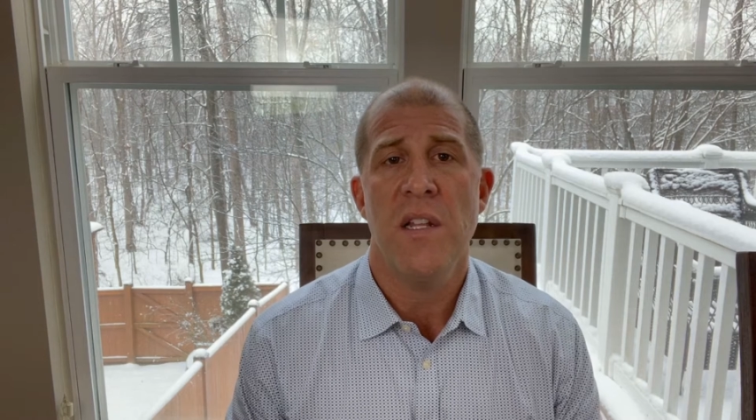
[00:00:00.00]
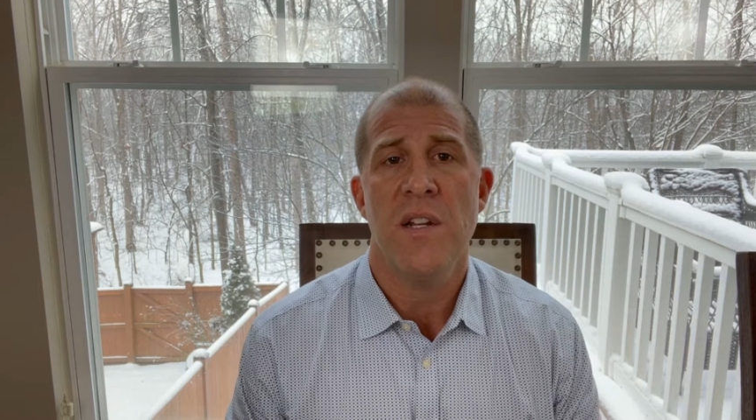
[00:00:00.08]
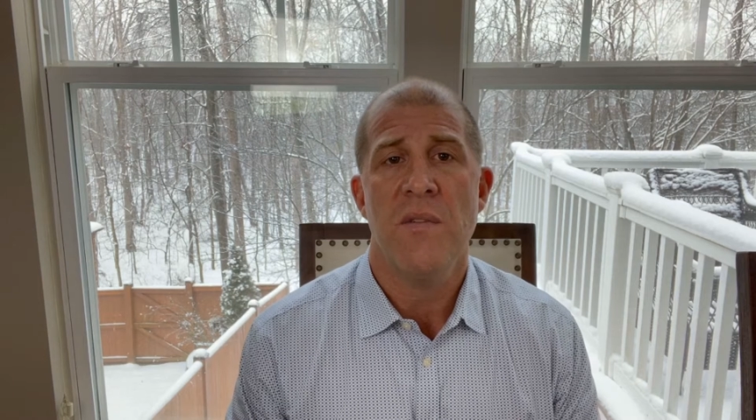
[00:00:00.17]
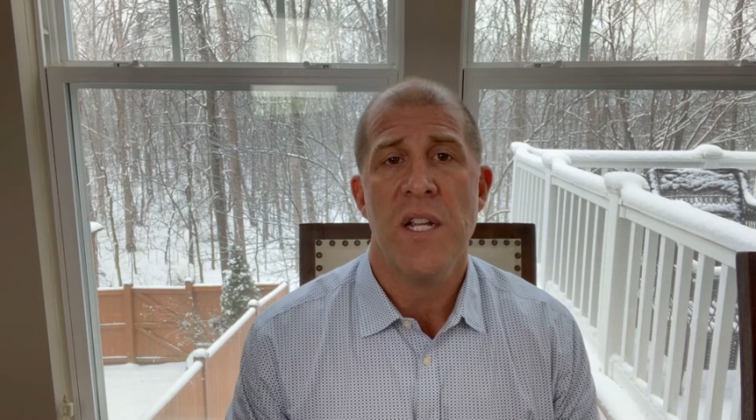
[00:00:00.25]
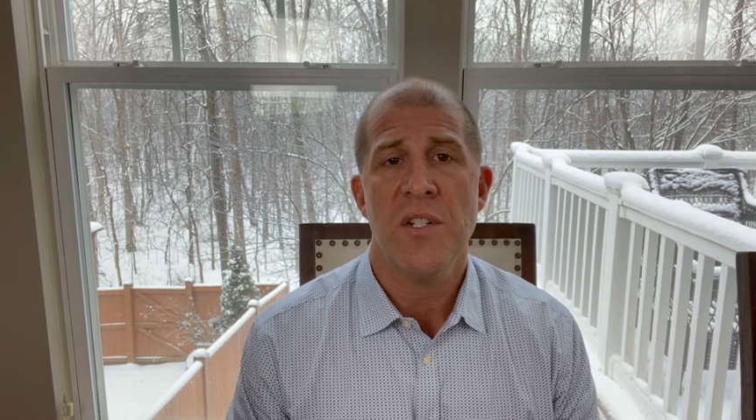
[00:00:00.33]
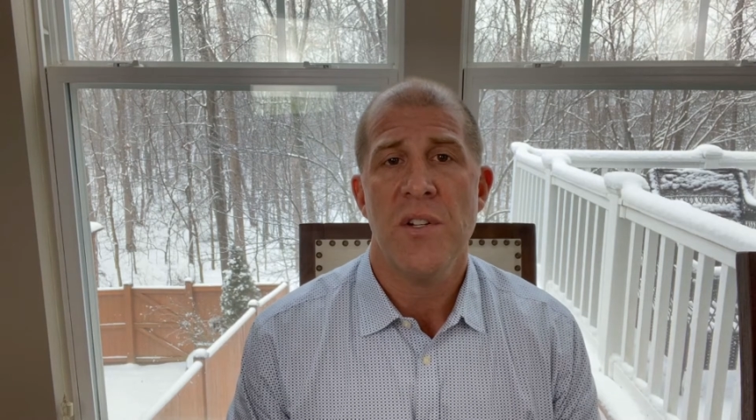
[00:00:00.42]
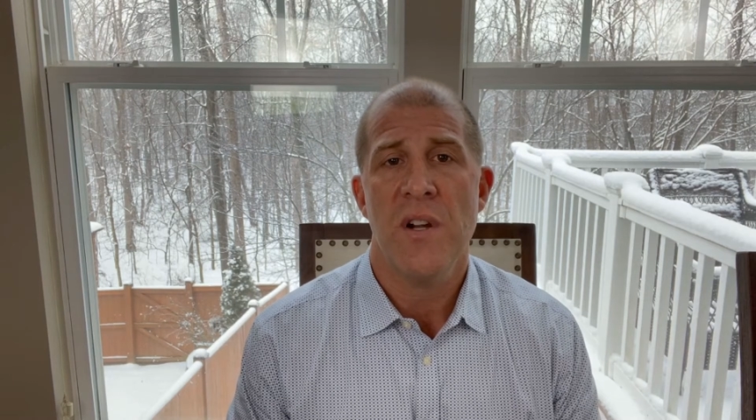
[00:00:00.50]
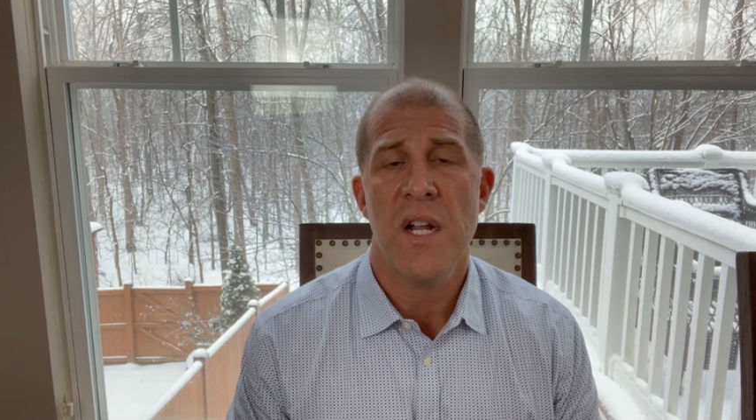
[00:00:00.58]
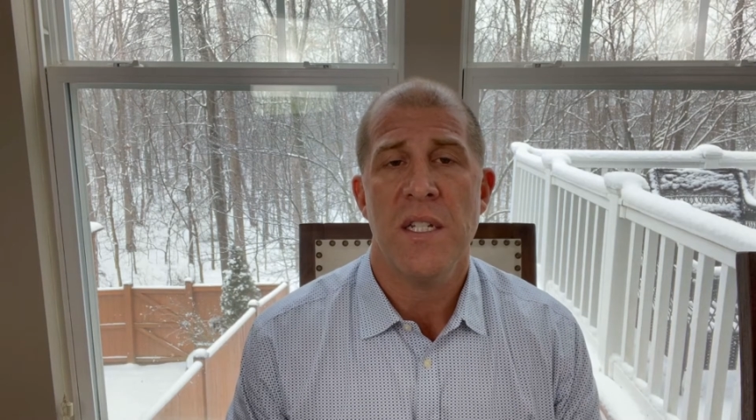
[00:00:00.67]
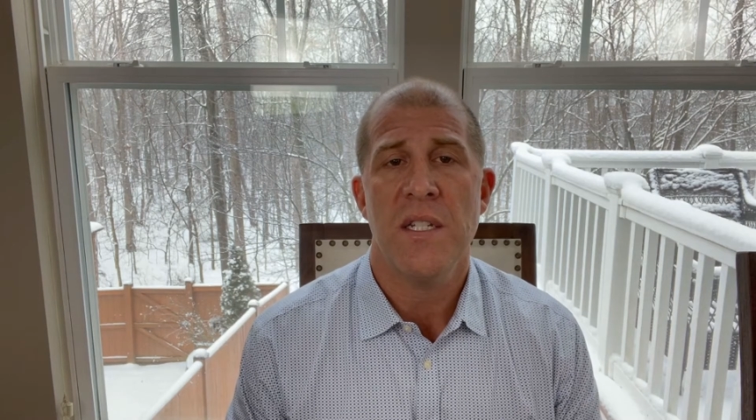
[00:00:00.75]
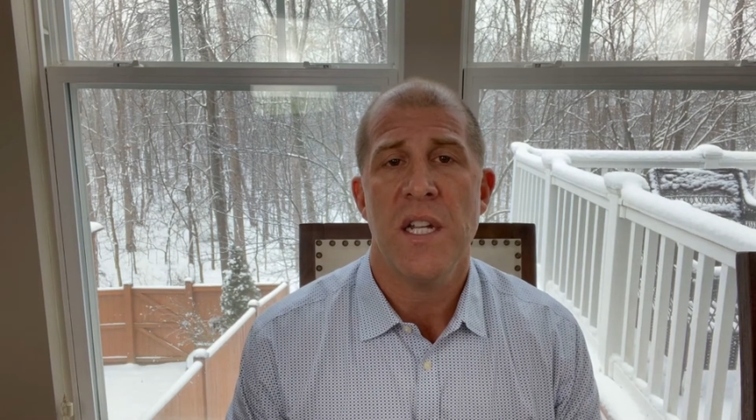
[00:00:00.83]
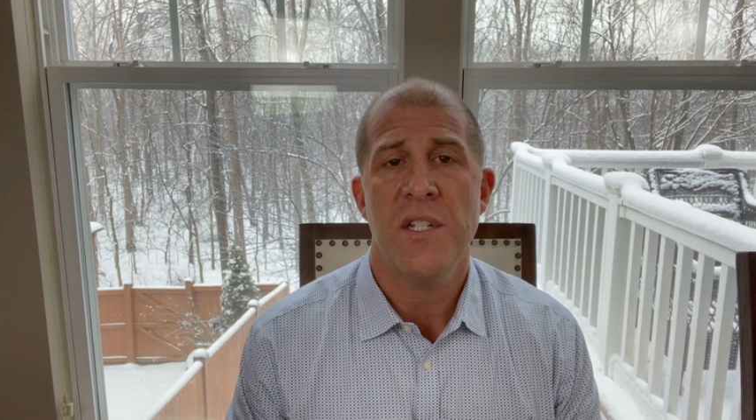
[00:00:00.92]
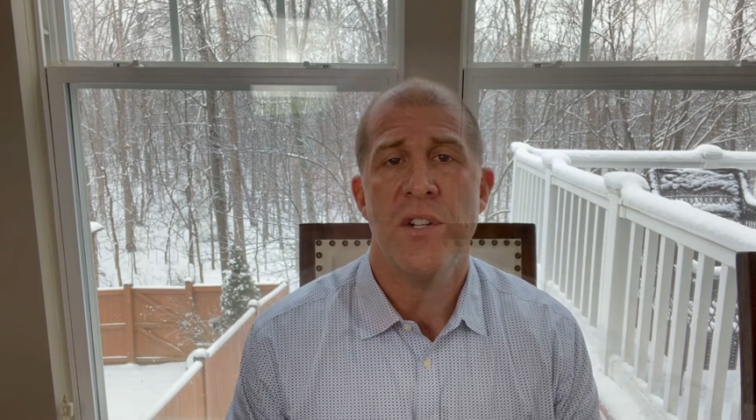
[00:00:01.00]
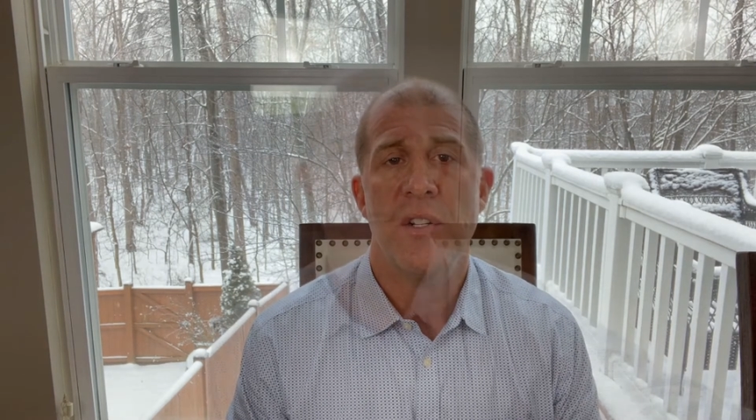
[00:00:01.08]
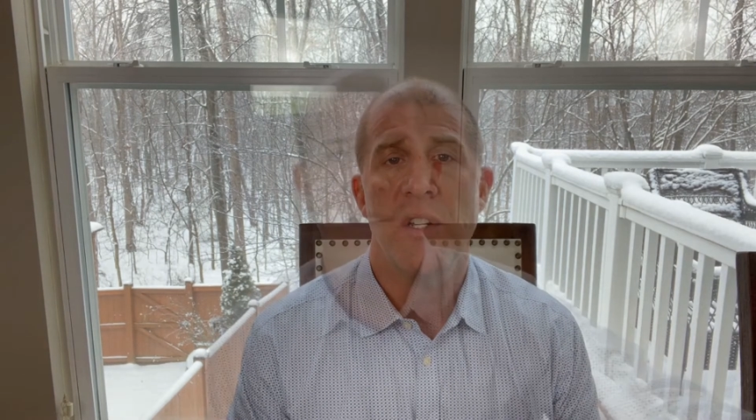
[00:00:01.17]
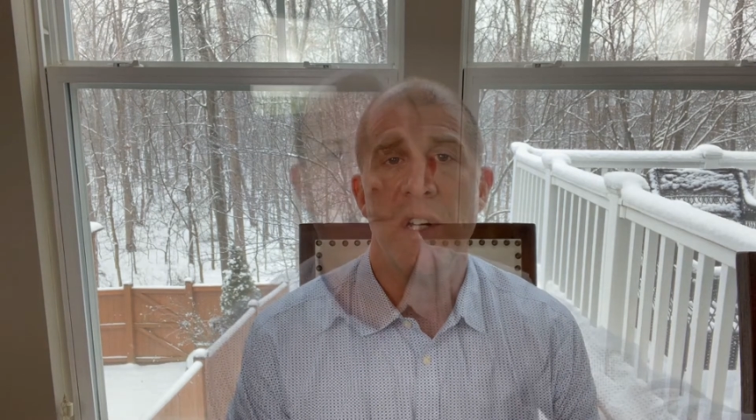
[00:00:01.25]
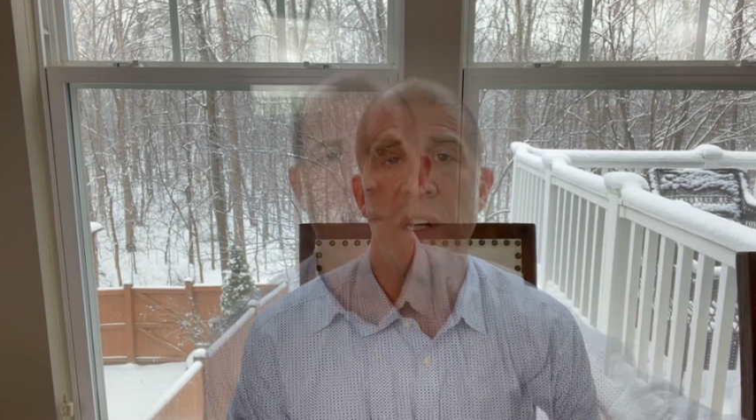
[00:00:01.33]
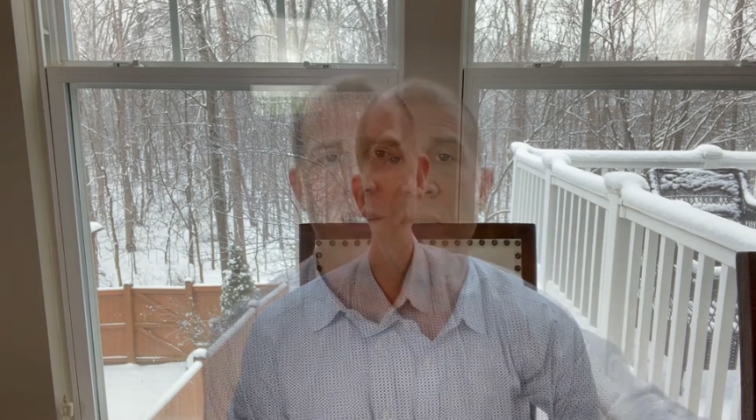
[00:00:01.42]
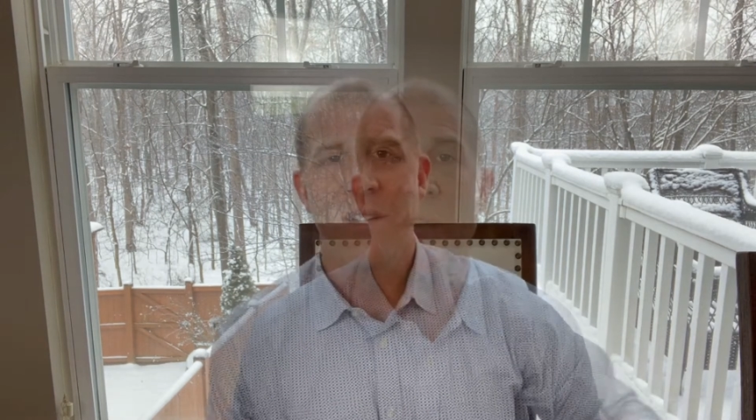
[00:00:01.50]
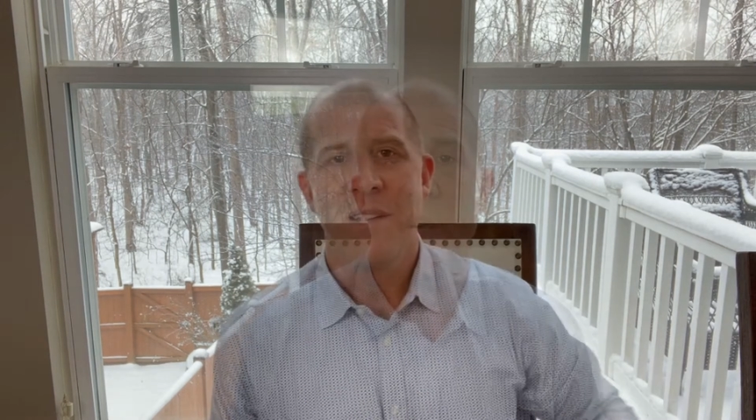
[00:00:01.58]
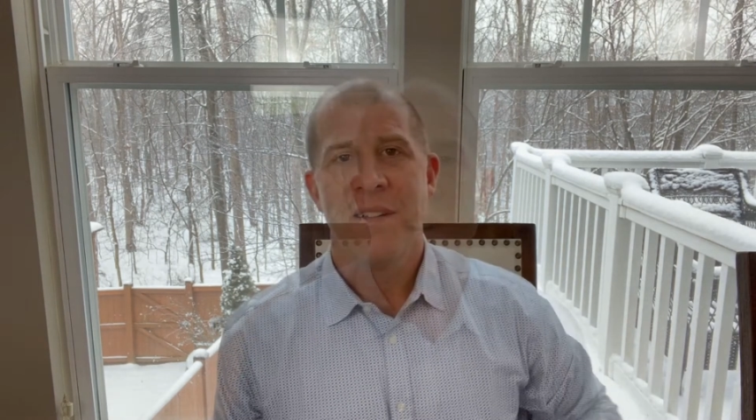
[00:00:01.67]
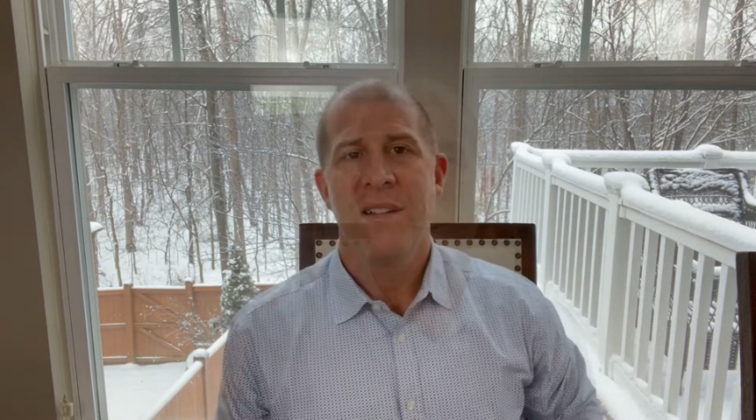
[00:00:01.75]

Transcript: and restaurants that you're looking for.